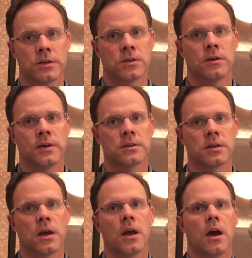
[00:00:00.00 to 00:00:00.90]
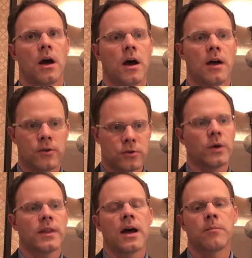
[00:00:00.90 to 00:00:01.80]
of service. And they're
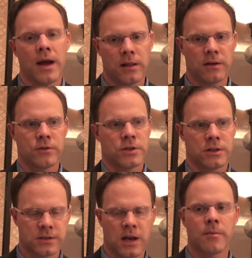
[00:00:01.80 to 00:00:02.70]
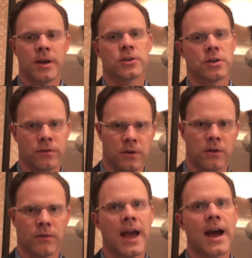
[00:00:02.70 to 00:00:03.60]
doing that by leveraging this combination
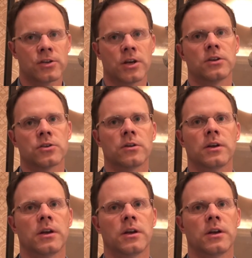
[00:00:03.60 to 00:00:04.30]
of caching internally